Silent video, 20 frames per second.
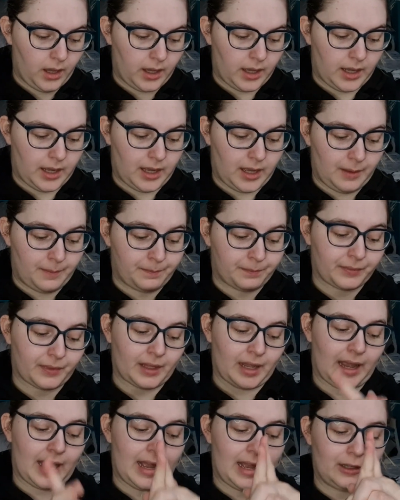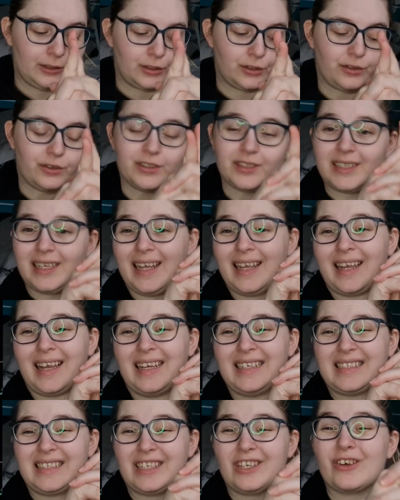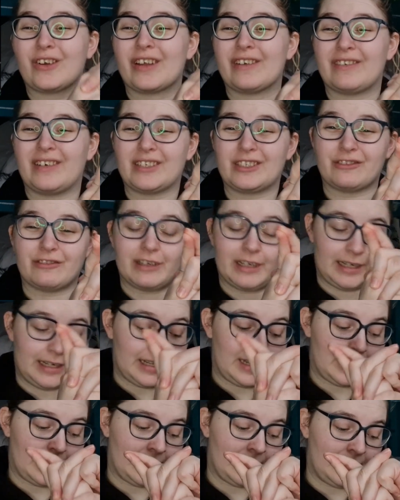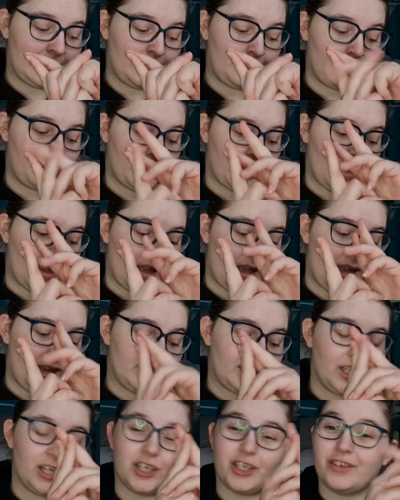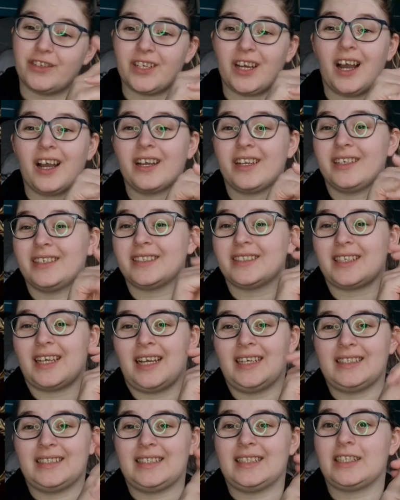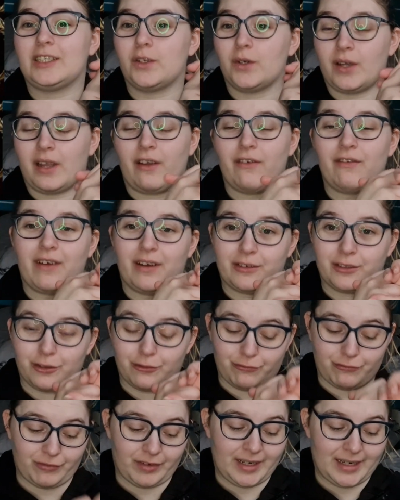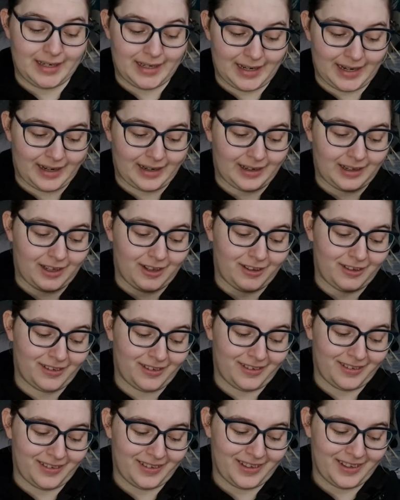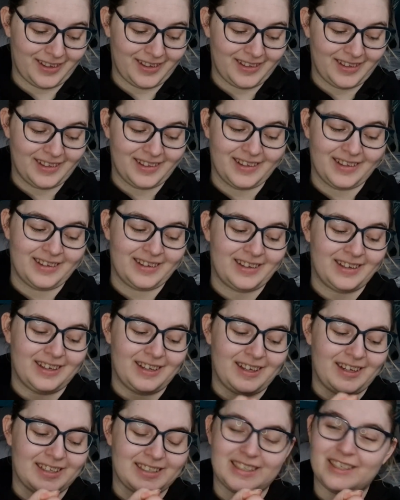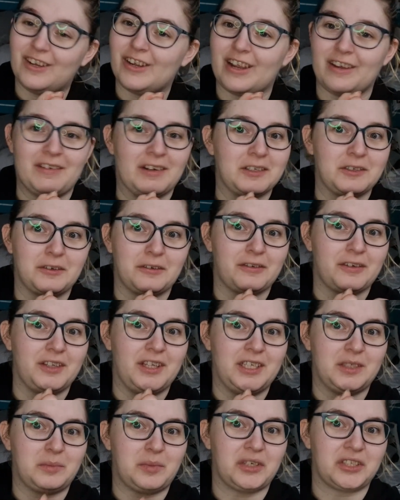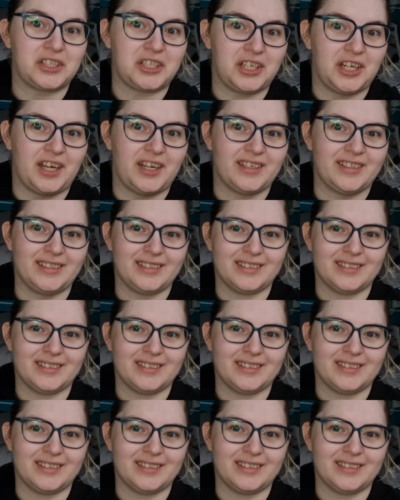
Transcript: House of Crosslake, I did not get around to reading. A Touch of Darkness, I did not get around to reading. I did not get around to a few of these books, you know.